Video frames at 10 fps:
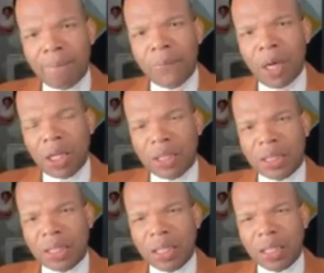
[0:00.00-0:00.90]

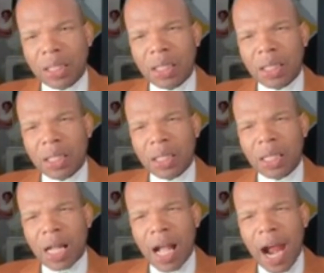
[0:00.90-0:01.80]
but
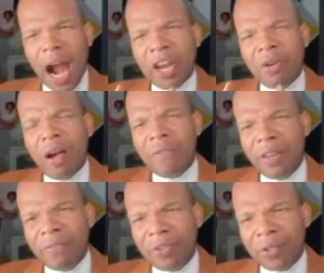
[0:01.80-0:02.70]
are you of
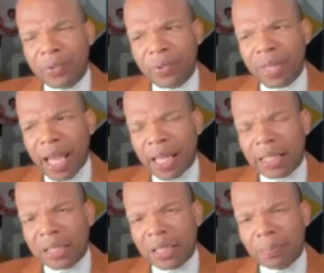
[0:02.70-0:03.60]
the view
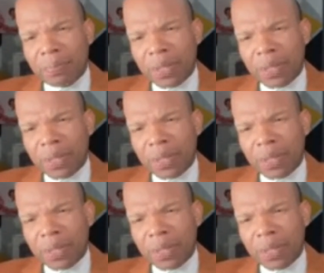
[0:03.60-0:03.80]
that